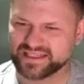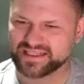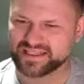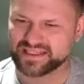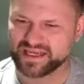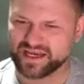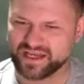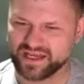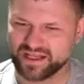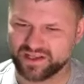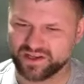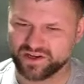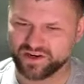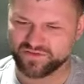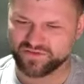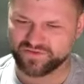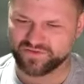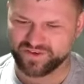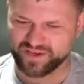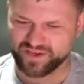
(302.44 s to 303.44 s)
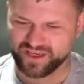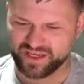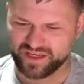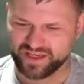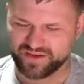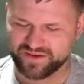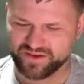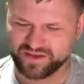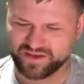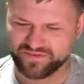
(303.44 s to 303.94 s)
a lot of
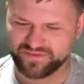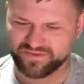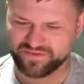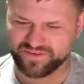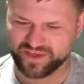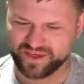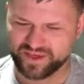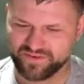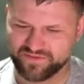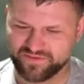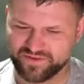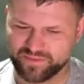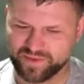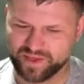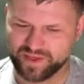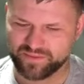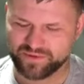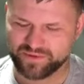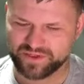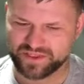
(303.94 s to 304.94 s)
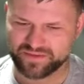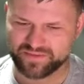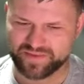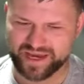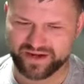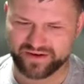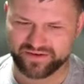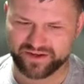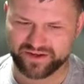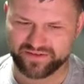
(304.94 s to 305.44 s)
fear for people is
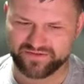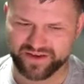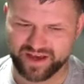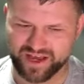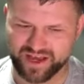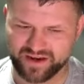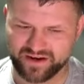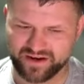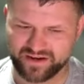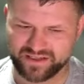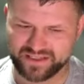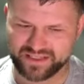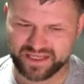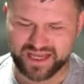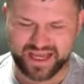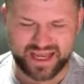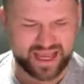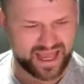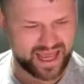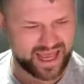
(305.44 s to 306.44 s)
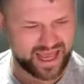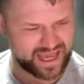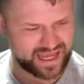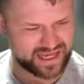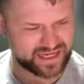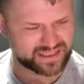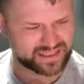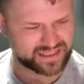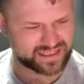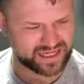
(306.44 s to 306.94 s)
battery fires.
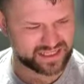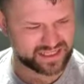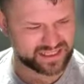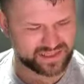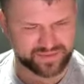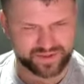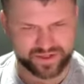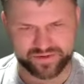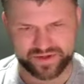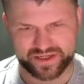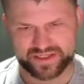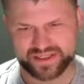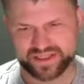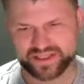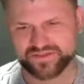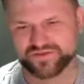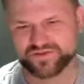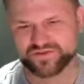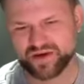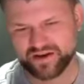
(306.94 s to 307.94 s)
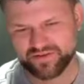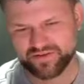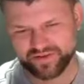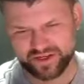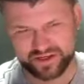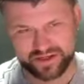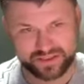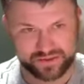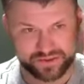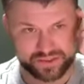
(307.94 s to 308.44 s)
And I did a bit of research for my
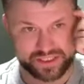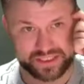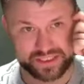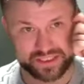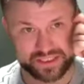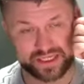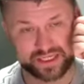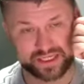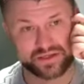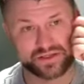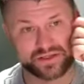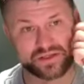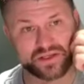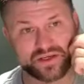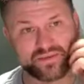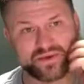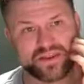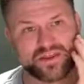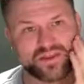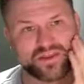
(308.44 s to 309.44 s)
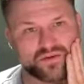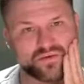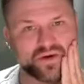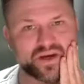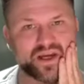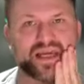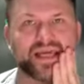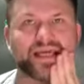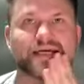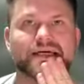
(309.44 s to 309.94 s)
videos recently, and there's only been
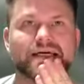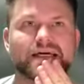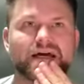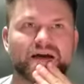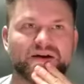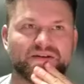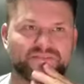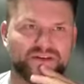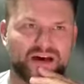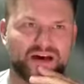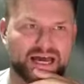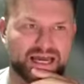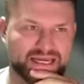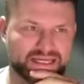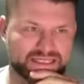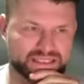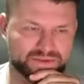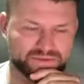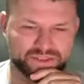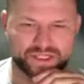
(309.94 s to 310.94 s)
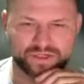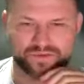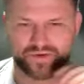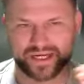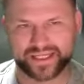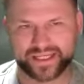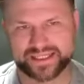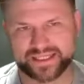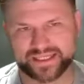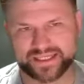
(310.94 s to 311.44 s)
three fires that were
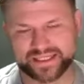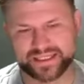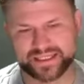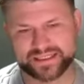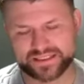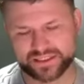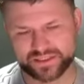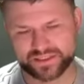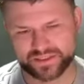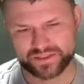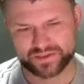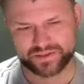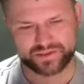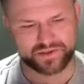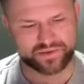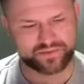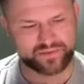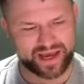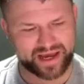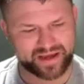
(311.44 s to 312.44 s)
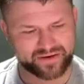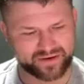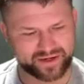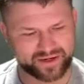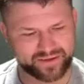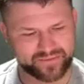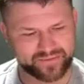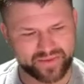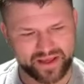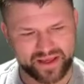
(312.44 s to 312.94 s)
directly linked to a
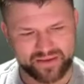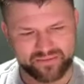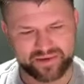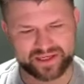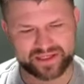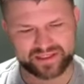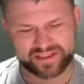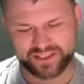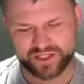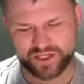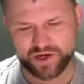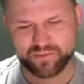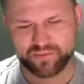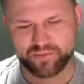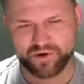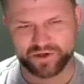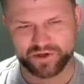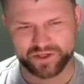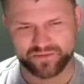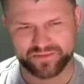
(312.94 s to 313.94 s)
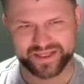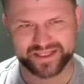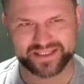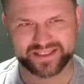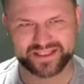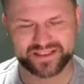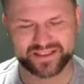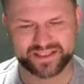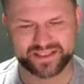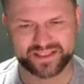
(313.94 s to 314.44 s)
battery. But to your point, you
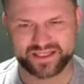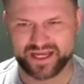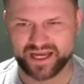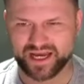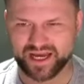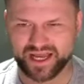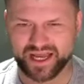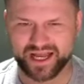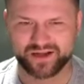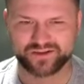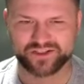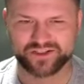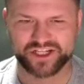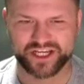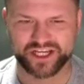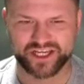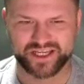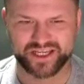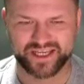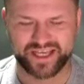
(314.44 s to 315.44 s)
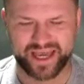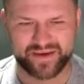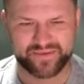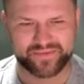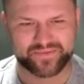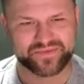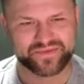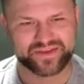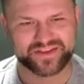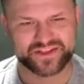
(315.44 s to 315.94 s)
mentioned LG
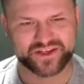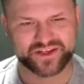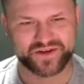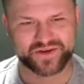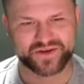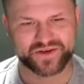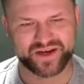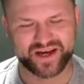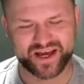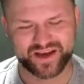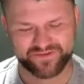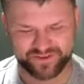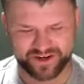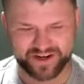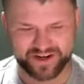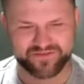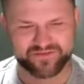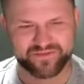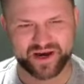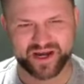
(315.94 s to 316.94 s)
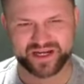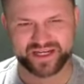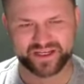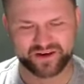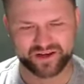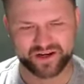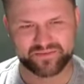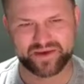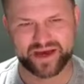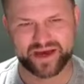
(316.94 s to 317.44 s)
Chem. So a friend of mine
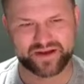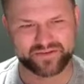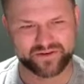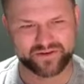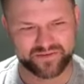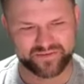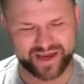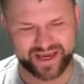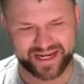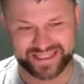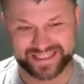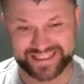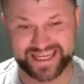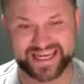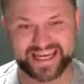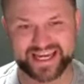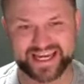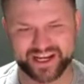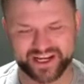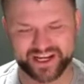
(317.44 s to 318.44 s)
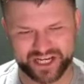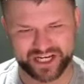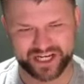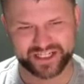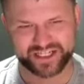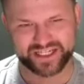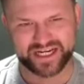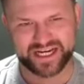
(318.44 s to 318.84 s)
got a battery about a decade ago,